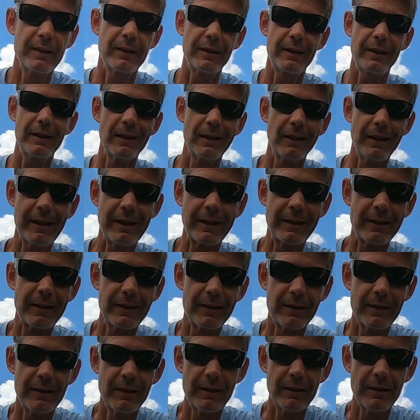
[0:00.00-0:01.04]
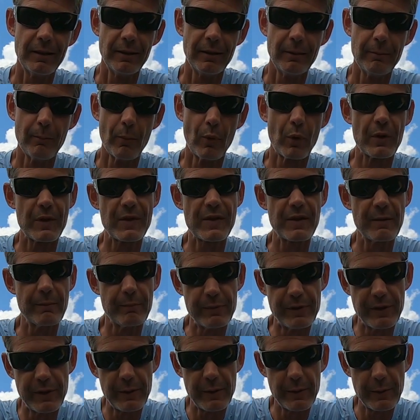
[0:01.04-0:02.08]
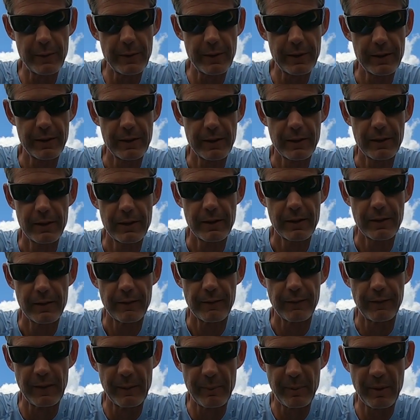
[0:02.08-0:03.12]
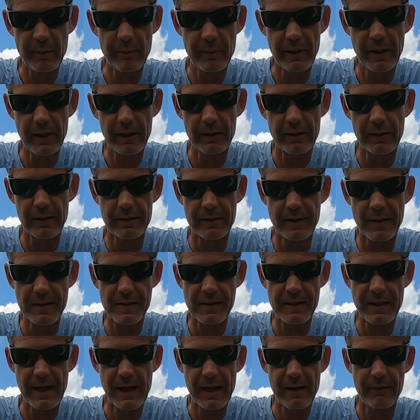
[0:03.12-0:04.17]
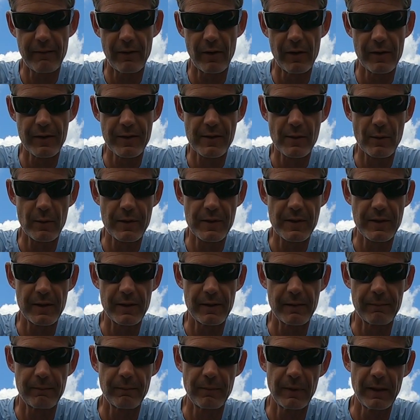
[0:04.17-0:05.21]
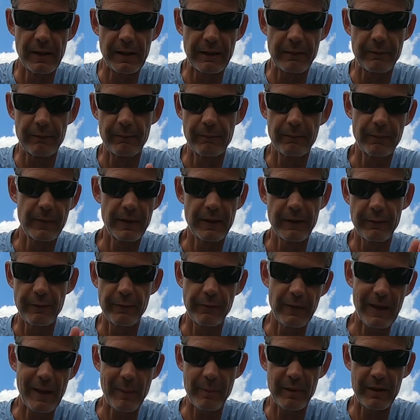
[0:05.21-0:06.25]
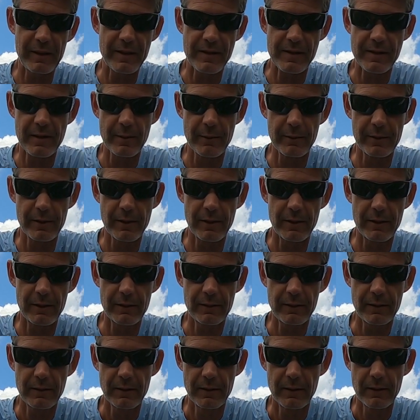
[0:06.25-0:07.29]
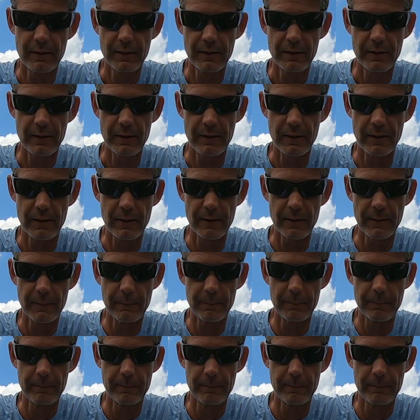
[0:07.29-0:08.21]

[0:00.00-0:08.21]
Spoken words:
kind of like more subdued flipping bait. It doesn't have all sorts of like flappiness going on. I